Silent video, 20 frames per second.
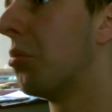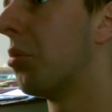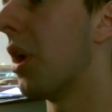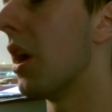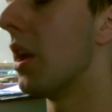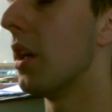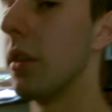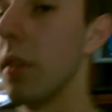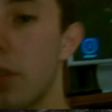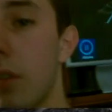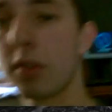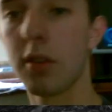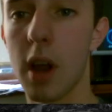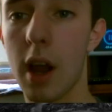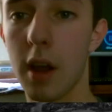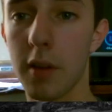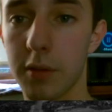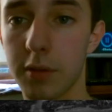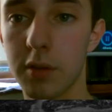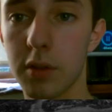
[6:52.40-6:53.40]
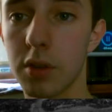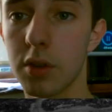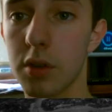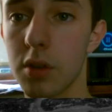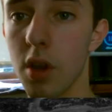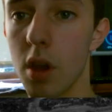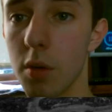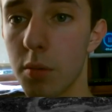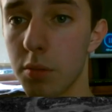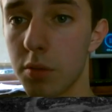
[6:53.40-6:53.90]
Predator's strat
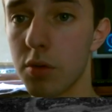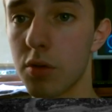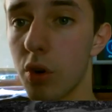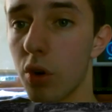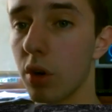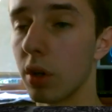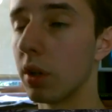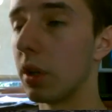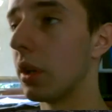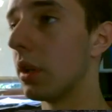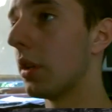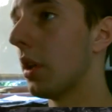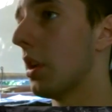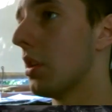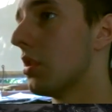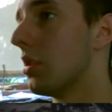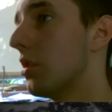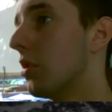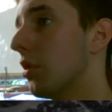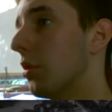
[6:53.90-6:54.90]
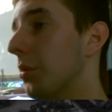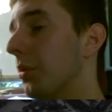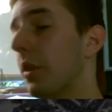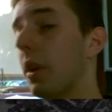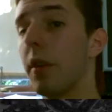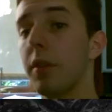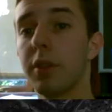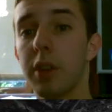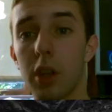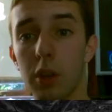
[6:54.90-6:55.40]
of drawing the attention to
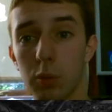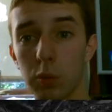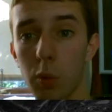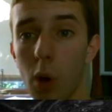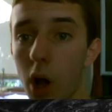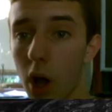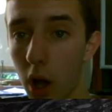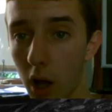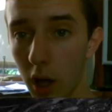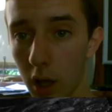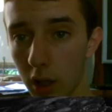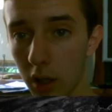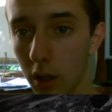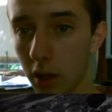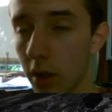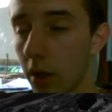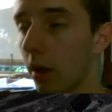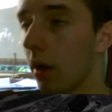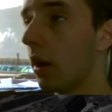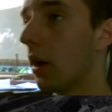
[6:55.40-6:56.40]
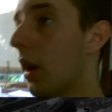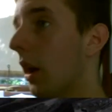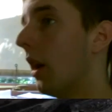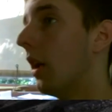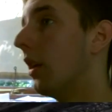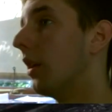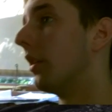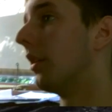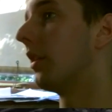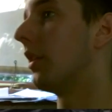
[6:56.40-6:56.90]
himself does work,
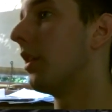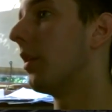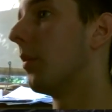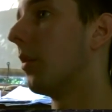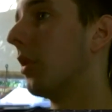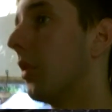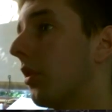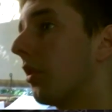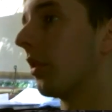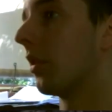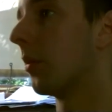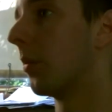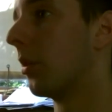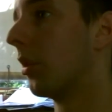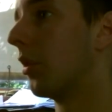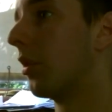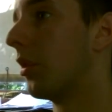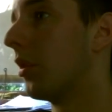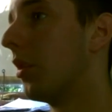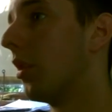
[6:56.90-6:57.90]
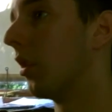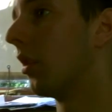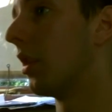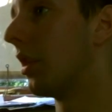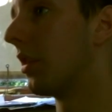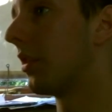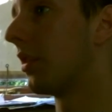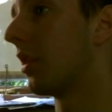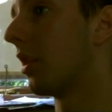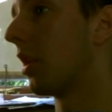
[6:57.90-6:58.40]
and it was not
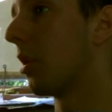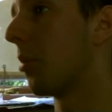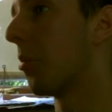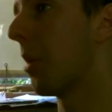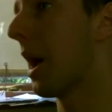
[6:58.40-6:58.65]
necessarily